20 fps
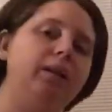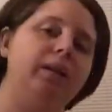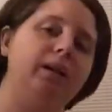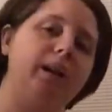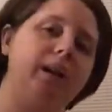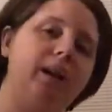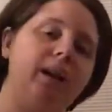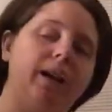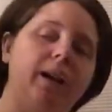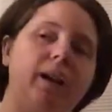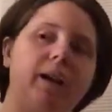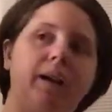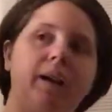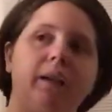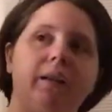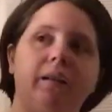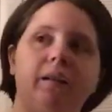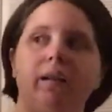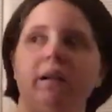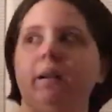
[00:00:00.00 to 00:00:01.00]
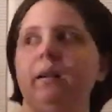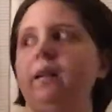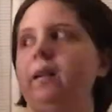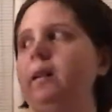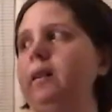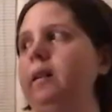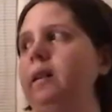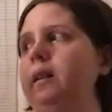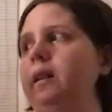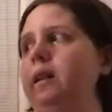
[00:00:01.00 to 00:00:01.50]
And
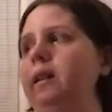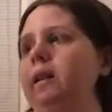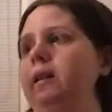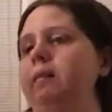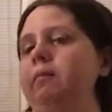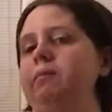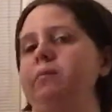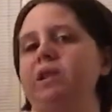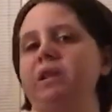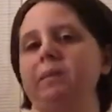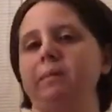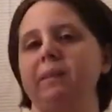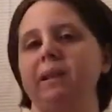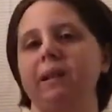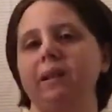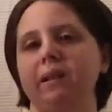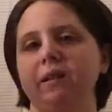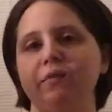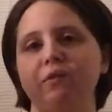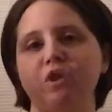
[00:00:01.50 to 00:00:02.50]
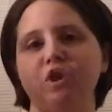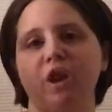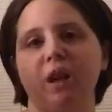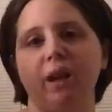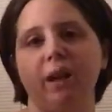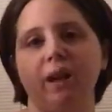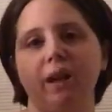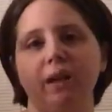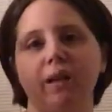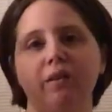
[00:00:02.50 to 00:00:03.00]
um, some things have
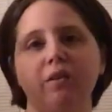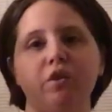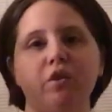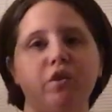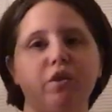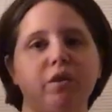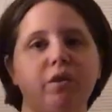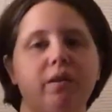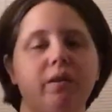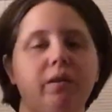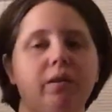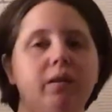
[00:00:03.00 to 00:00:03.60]
changed.